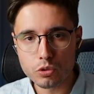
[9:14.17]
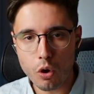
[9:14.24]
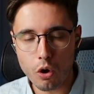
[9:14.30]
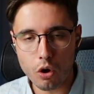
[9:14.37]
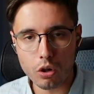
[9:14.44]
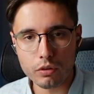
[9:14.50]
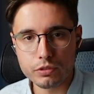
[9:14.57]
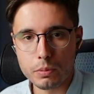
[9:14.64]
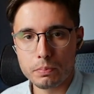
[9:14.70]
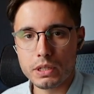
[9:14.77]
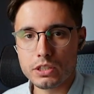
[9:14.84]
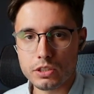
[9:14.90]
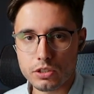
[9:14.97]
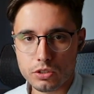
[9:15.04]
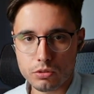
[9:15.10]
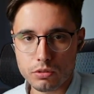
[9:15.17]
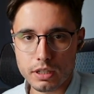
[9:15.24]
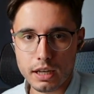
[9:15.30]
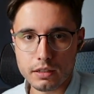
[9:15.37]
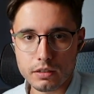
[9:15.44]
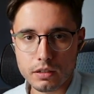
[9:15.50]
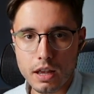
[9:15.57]
all of the pieces
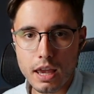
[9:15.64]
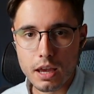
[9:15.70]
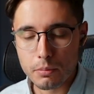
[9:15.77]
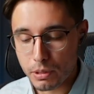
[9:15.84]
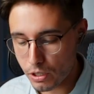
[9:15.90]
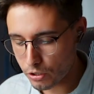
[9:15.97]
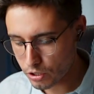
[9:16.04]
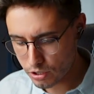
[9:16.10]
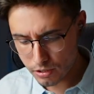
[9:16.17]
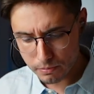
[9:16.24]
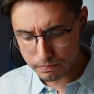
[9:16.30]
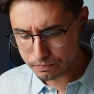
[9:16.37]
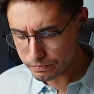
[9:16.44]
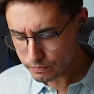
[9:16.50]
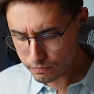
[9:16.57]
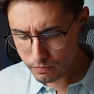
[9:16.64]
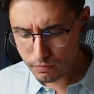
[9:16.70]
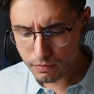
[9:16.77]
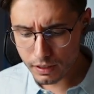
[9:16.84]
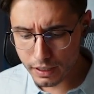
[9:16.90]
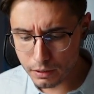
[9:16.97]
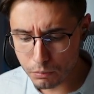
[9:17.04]
together. Because
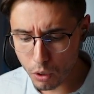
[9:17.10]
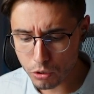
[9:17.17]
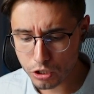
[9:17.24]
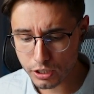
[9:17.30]
in most